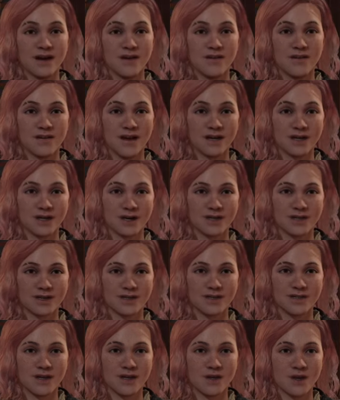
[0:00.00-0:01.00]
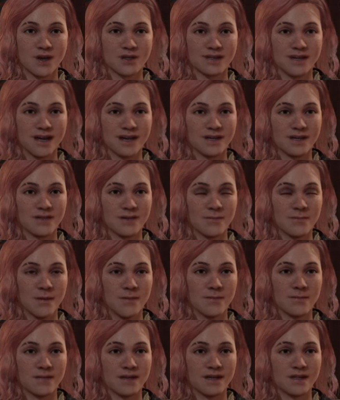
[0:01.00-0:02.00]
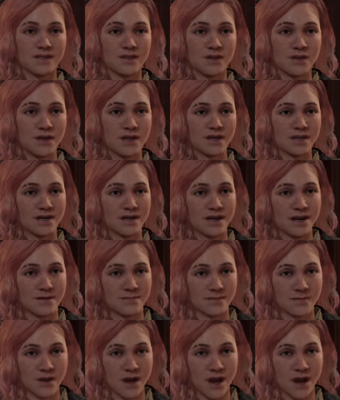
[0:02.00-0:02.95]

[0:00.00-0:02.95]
then I had to find Richard Jackdaw's head in the pumpkin so that he'd tell